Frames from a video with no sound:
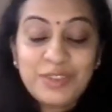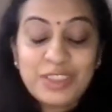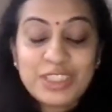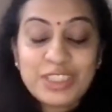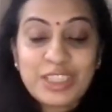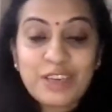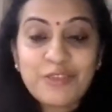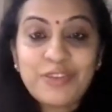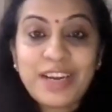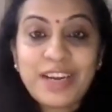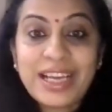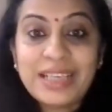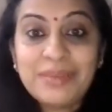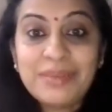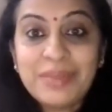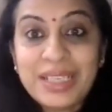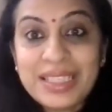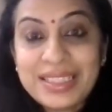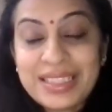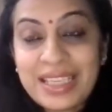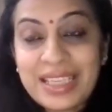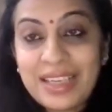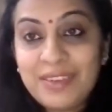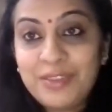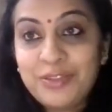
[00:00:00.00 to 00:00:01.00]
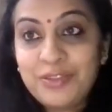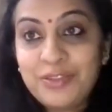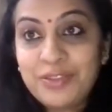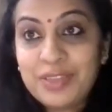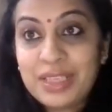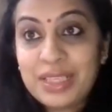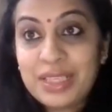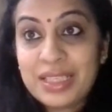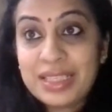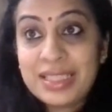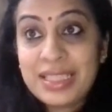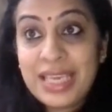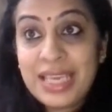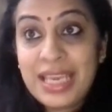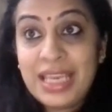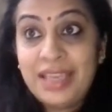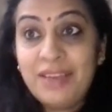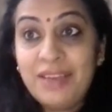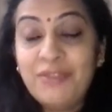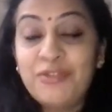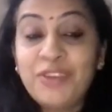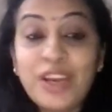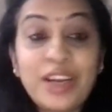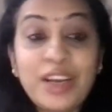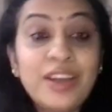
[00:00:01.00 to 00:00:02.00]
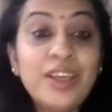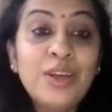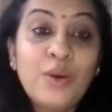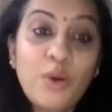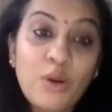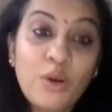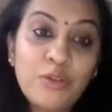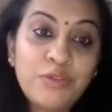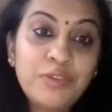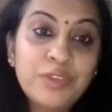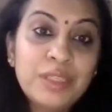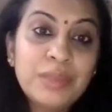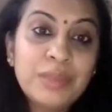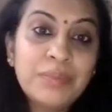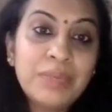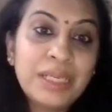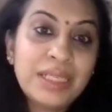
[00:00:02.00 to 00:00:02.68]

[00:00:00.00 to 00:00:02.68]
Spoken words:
which I find myself saying very often,